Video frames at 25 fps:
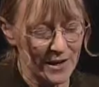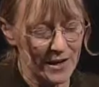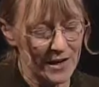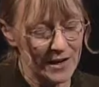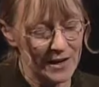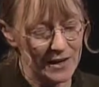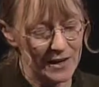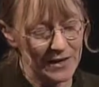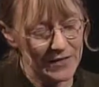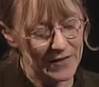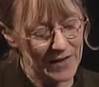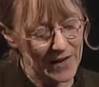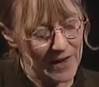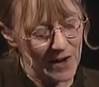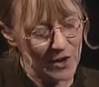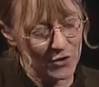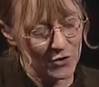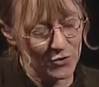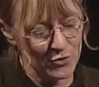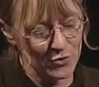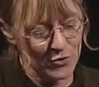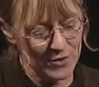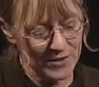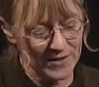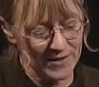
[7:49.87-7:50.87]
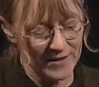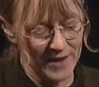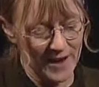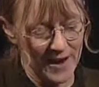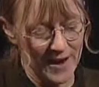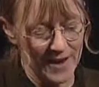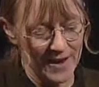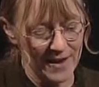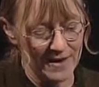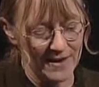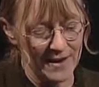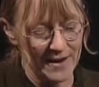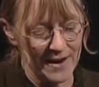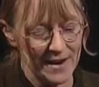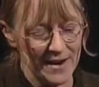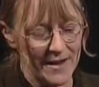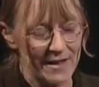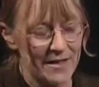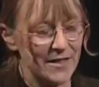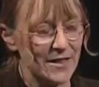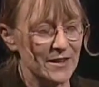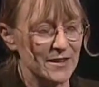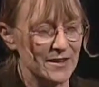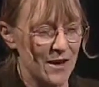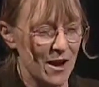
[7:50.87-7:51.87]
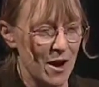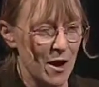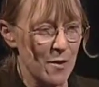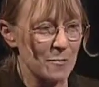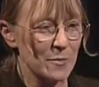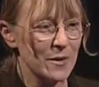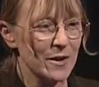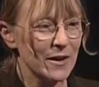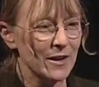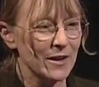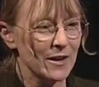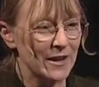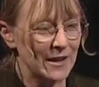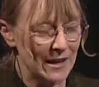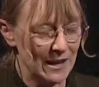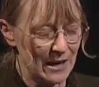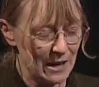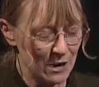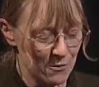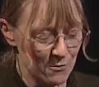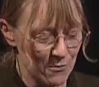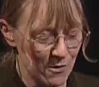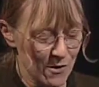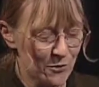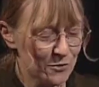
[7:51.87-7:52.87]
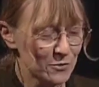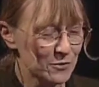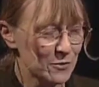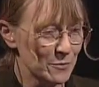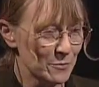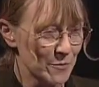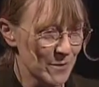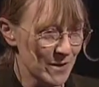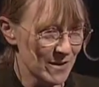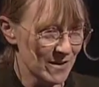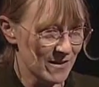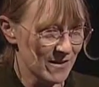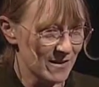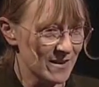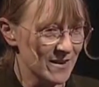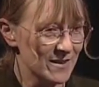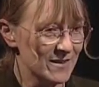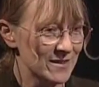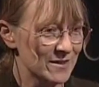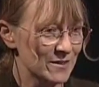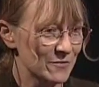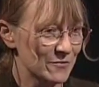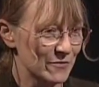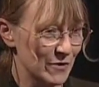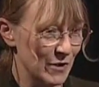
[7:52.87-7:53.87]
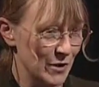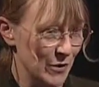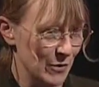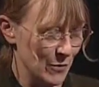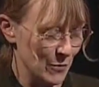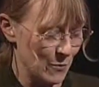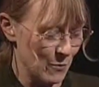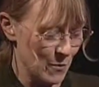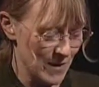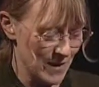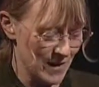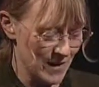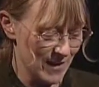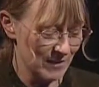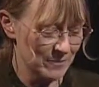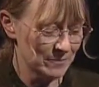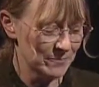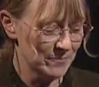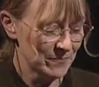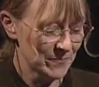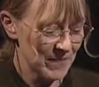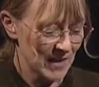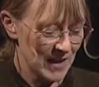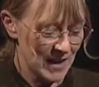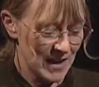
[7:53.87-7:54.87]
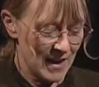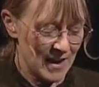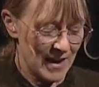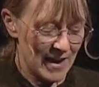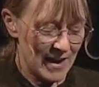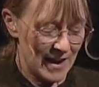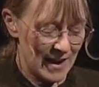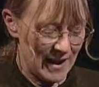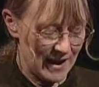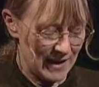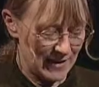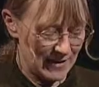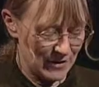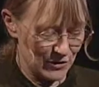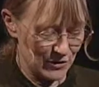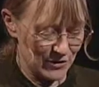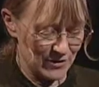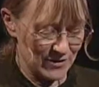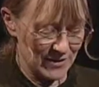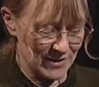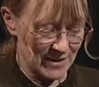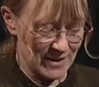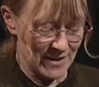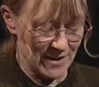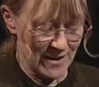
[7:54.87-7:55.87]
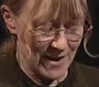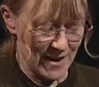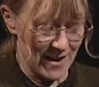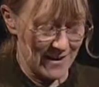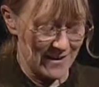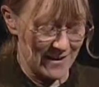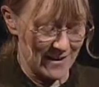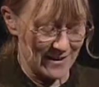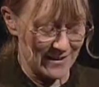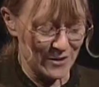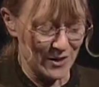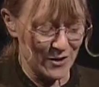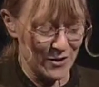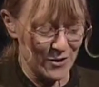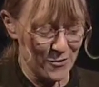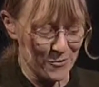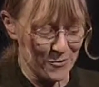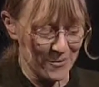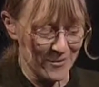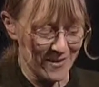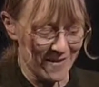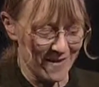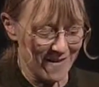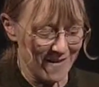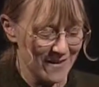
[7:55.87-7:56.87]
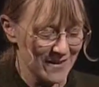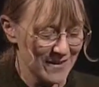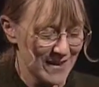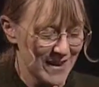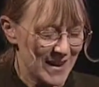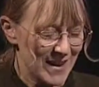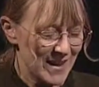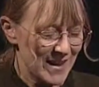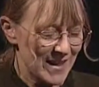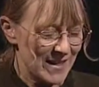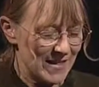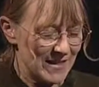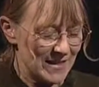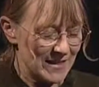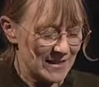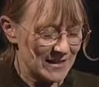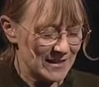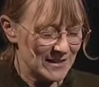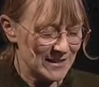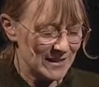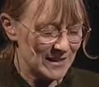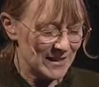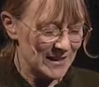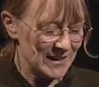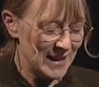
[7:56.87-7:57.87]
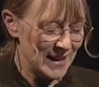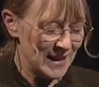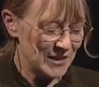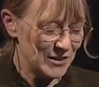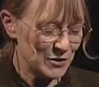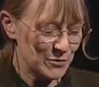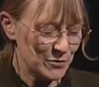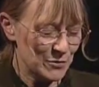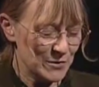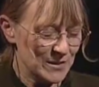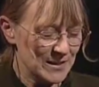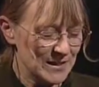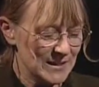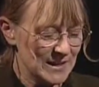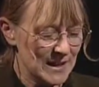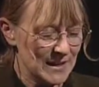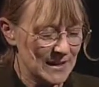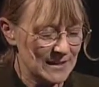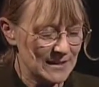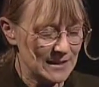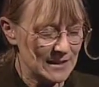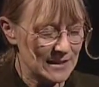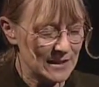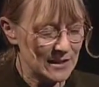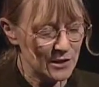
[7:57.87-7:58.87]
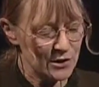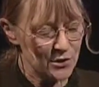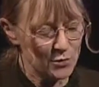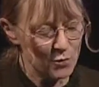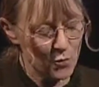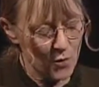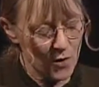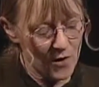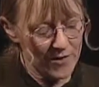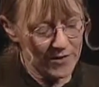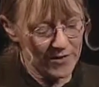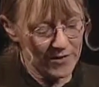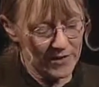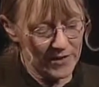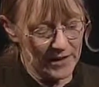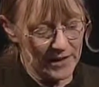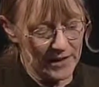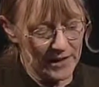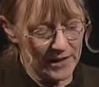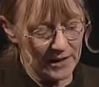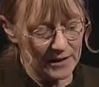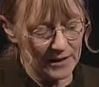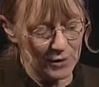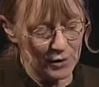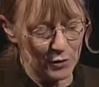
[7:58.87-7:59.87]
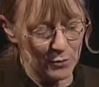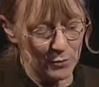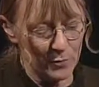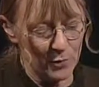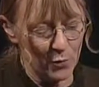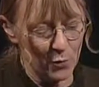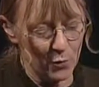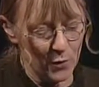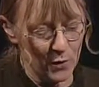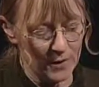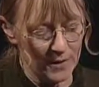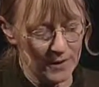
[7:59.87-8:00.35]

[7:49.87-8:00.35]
they they understand the topic heroes among us very mm-hmm. well and you'll see that as I go along. This next one says, It is one thing to be